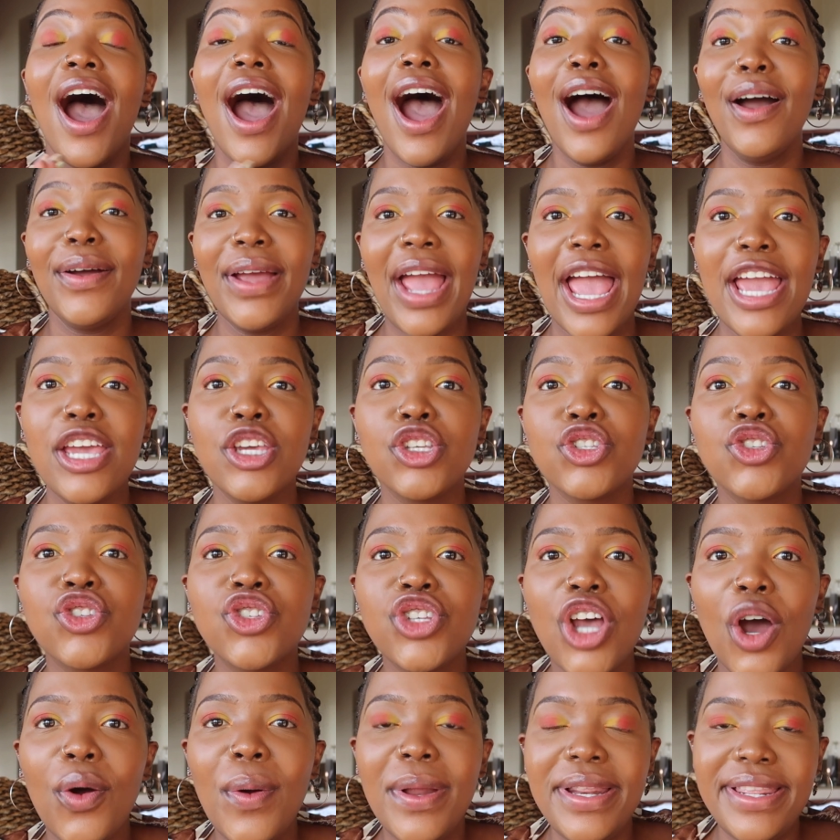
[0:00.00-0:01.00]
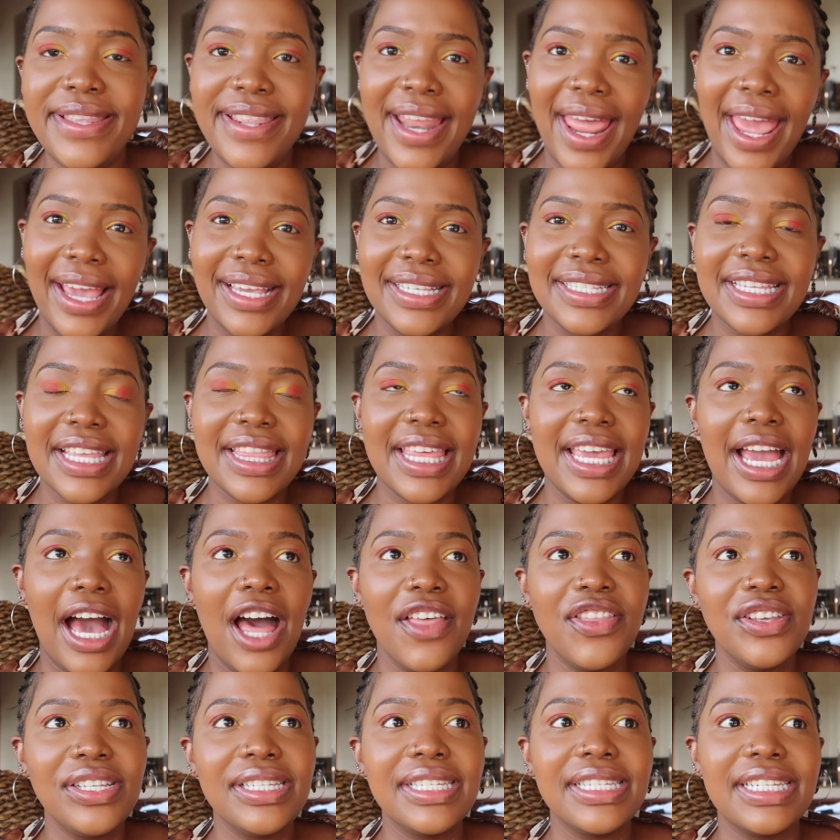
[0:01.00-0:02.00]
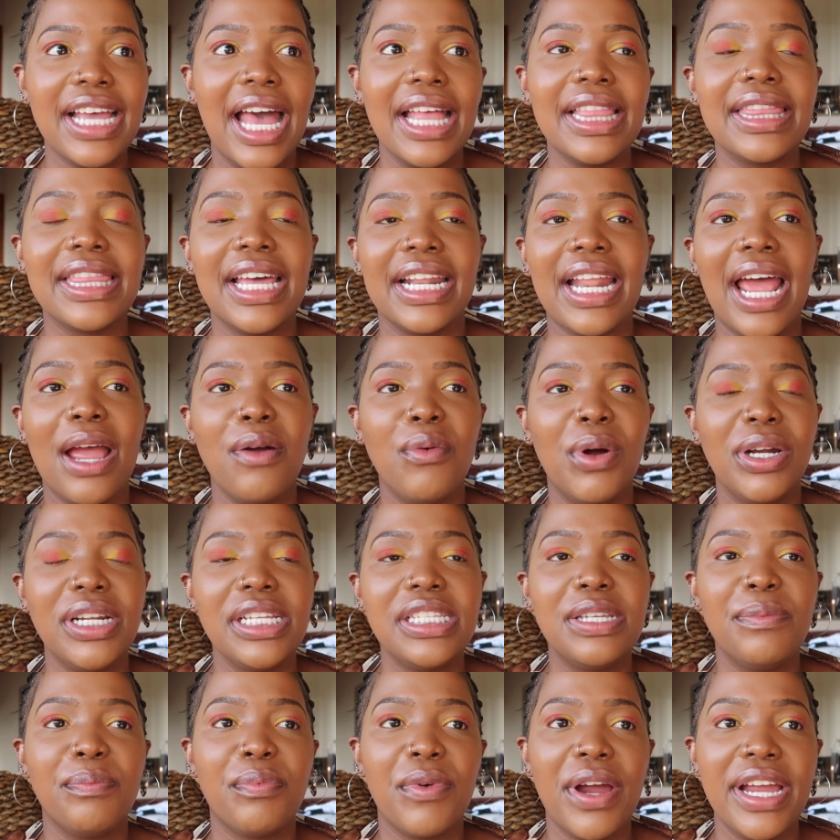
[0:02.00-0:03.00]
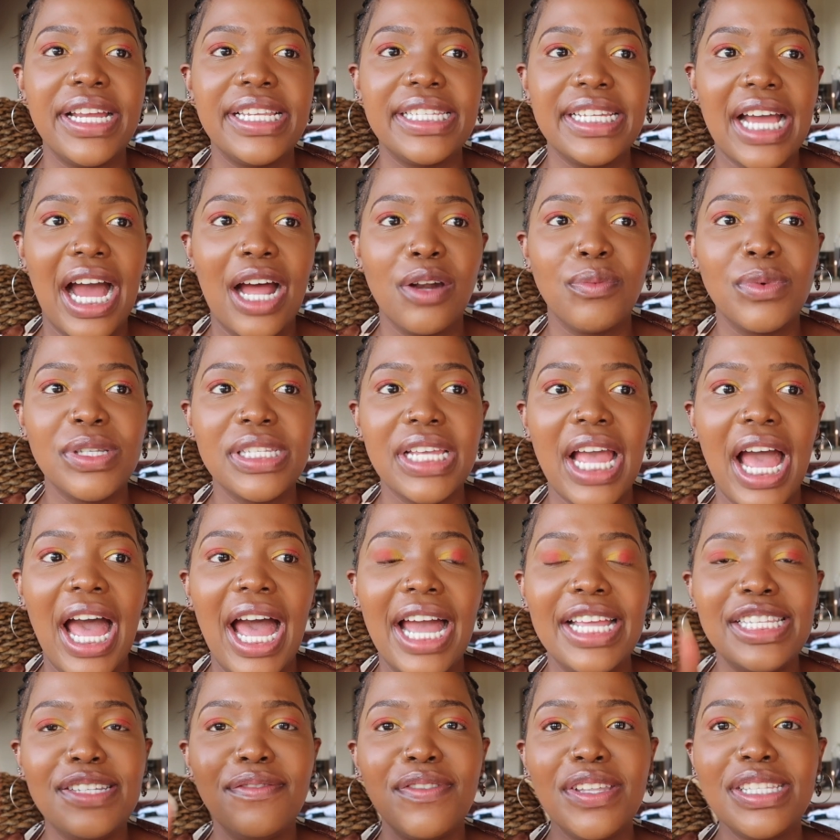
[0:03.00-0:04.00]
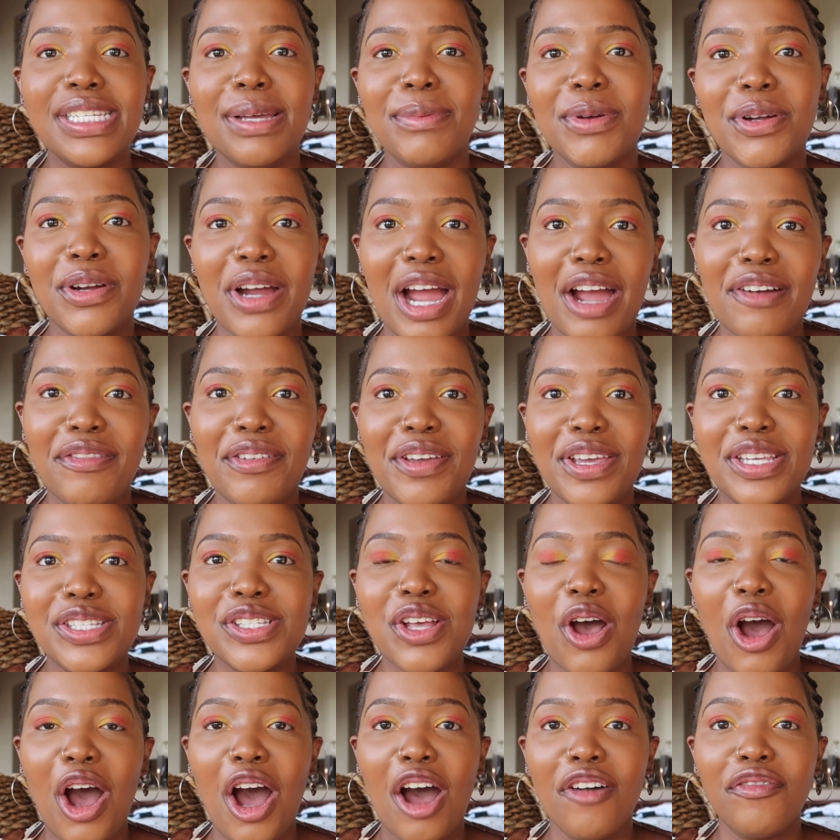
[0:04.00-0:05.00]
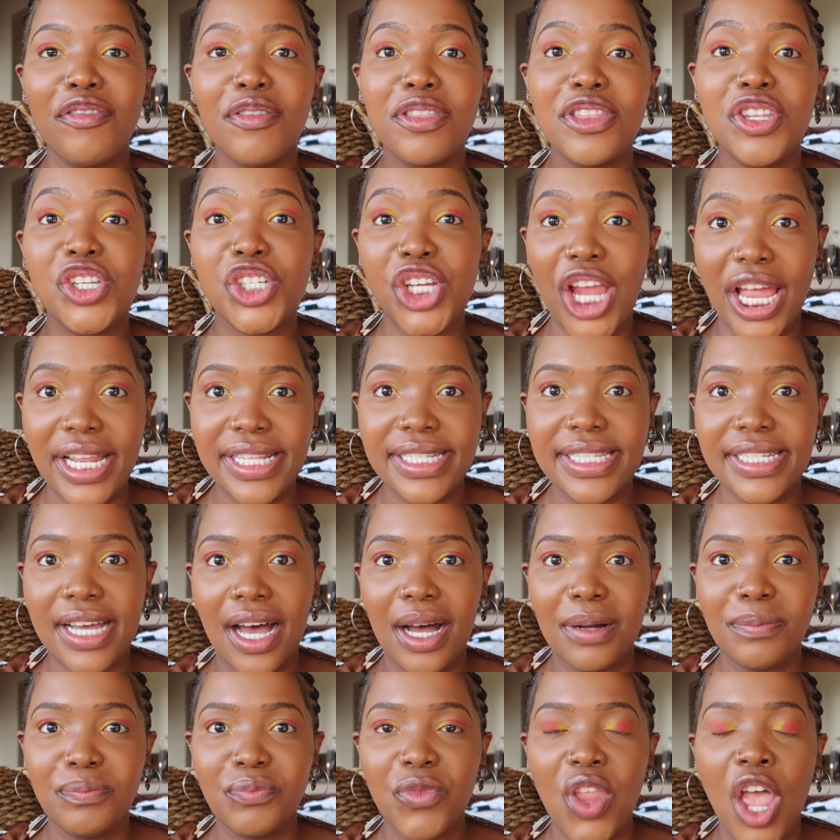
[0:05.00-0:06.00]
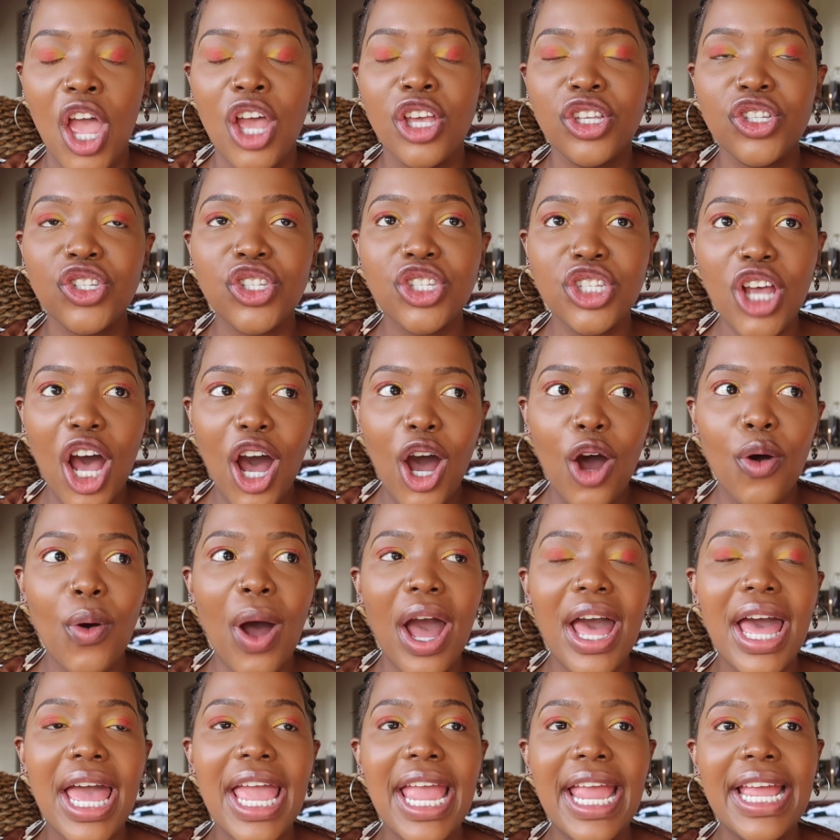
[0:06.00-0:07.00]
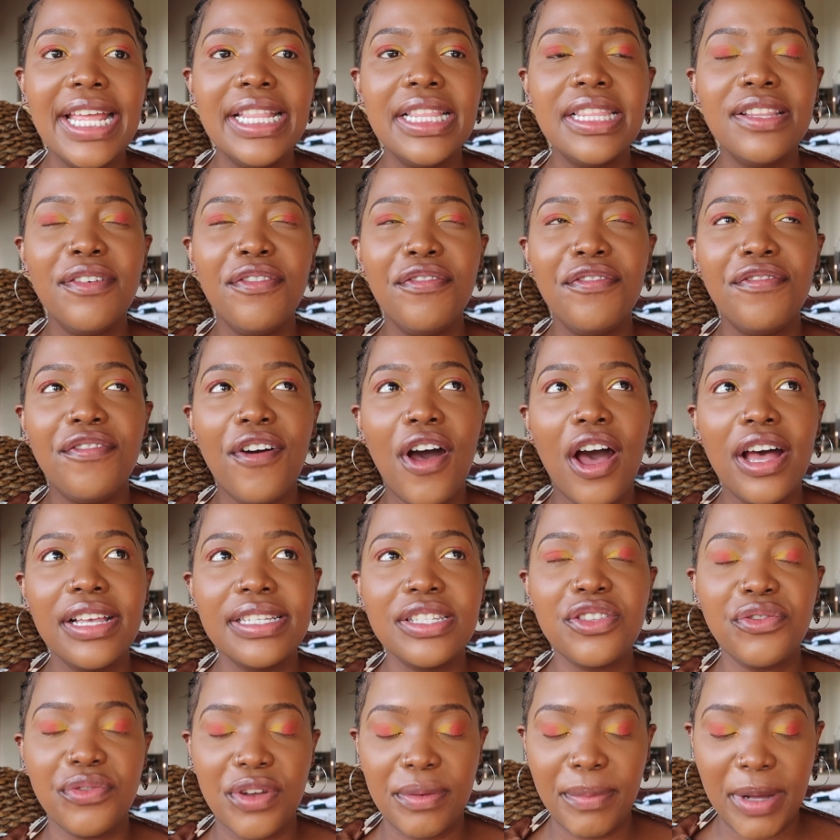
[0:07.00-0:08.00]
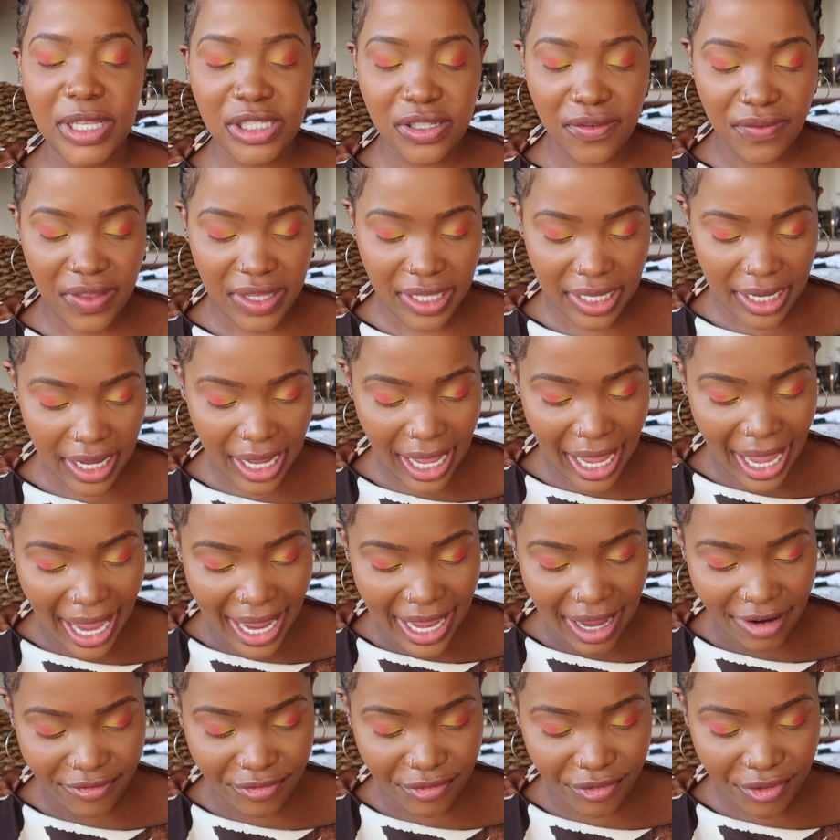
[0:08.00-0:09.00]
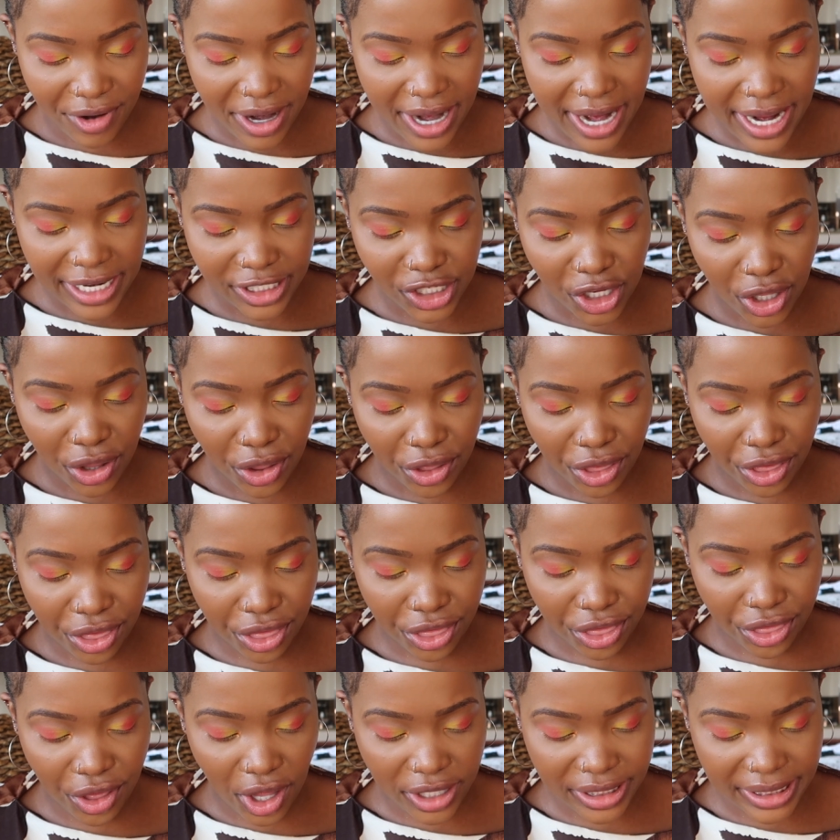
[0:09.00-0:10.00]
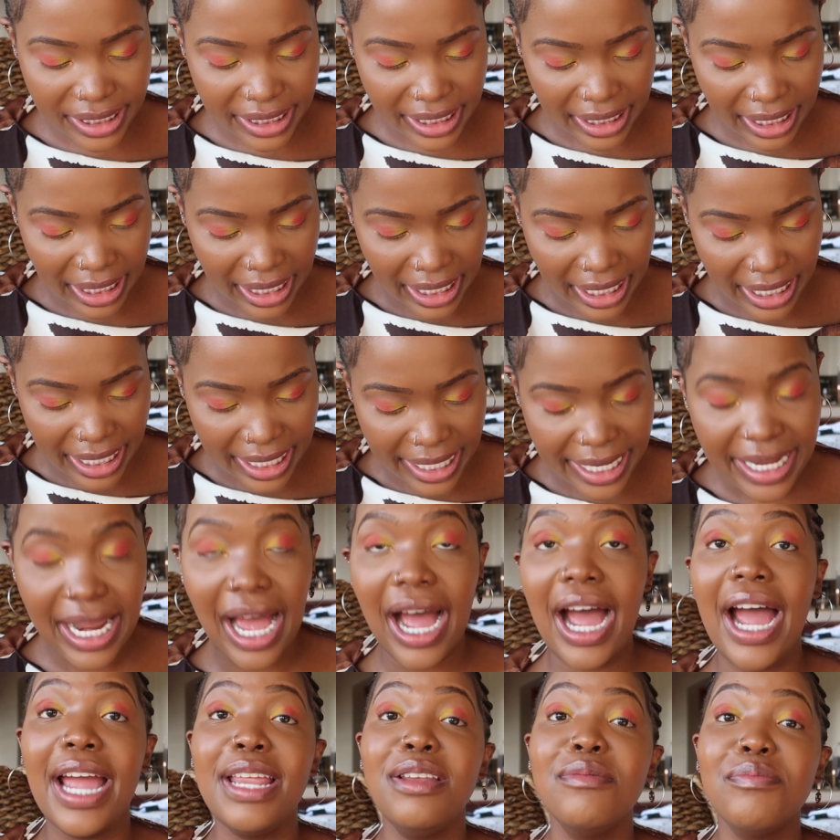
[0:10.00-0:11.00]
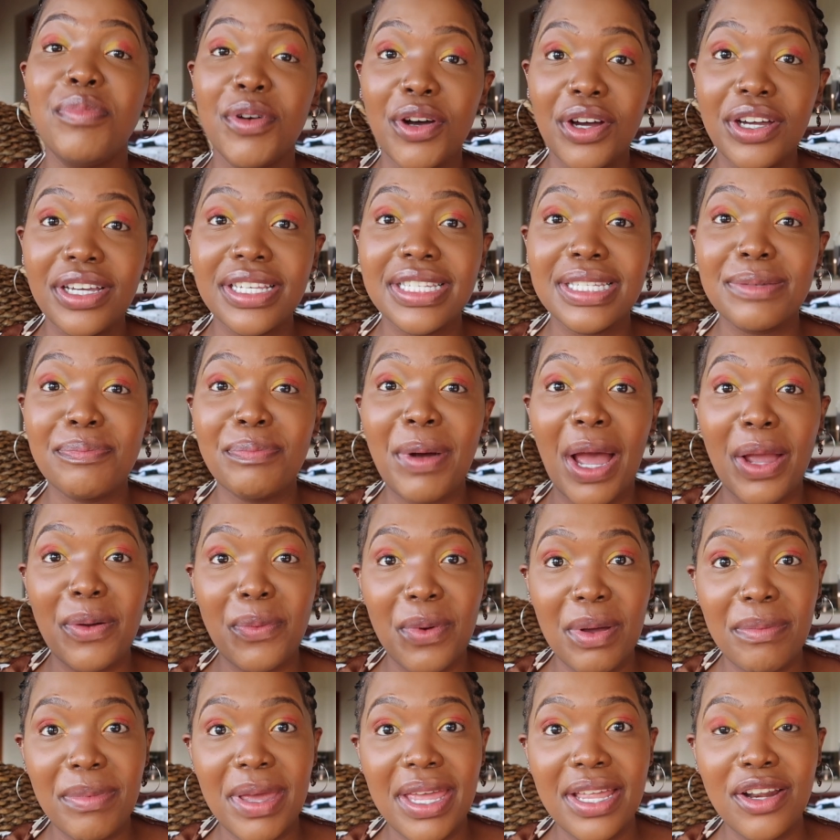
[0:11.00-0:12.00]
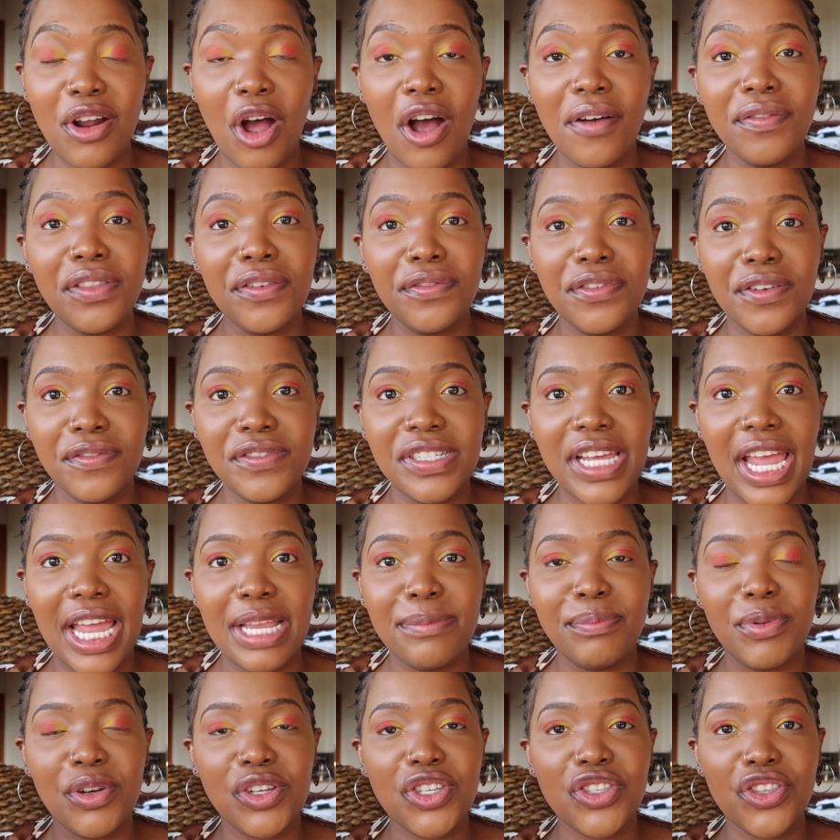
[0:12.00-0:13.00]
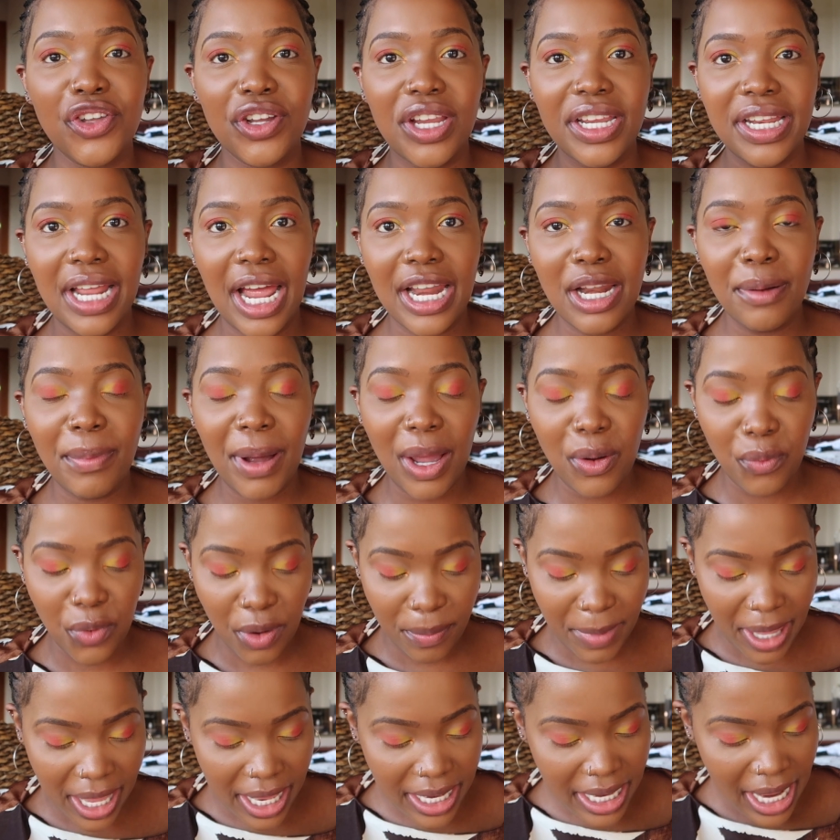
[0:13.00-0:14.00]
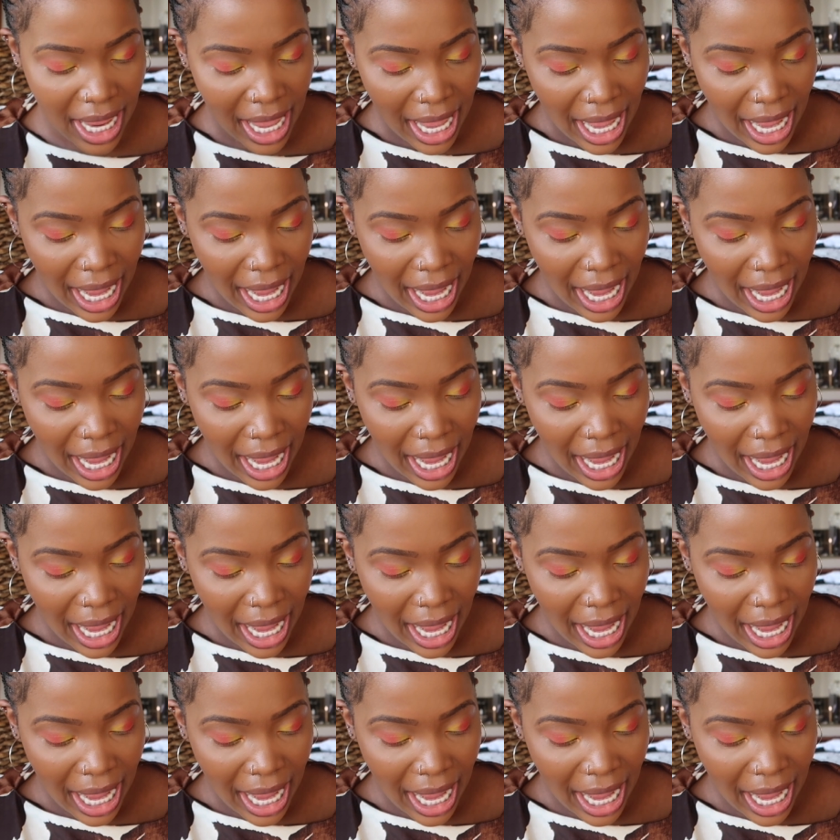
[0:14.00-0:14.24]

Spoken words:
Okay, so next, the other stat that I wanted to break down was kind of the demographics of gender. So in the first 3 months of the year, I have read 39 books by women. Of the 58 books, 39 are by women,